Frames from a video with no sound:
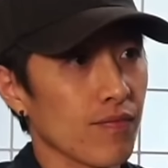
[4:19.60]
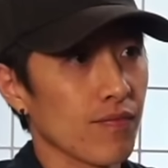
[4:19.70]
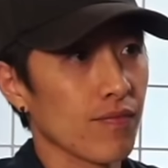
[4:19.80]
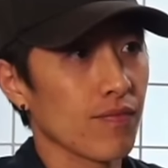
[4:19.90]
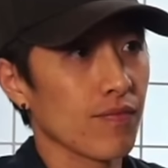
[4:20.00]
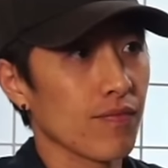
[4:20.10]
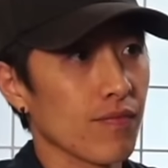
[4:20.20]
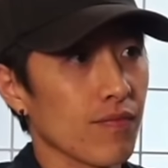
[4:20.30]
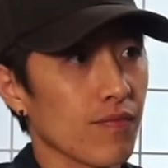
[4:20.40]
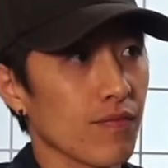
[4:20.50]
within the
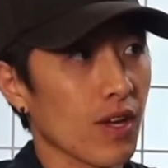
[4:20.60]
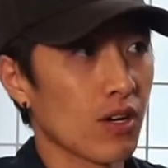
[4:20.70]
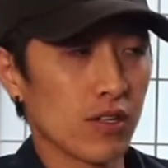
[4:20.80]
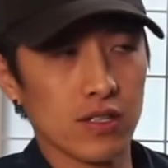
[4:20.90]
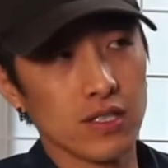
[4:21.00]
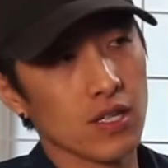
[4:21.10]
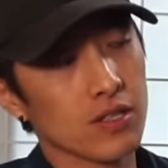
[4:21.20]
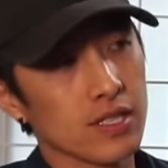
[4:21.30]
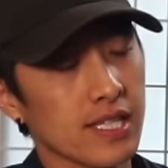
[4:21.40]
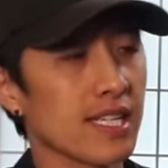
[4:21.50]
community if you're down for
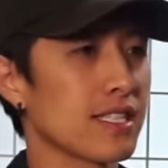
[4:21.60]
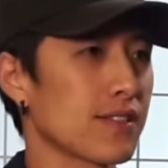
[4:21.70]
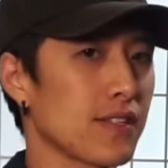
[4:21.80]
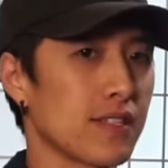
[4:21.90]
that. Yeah, that's fair.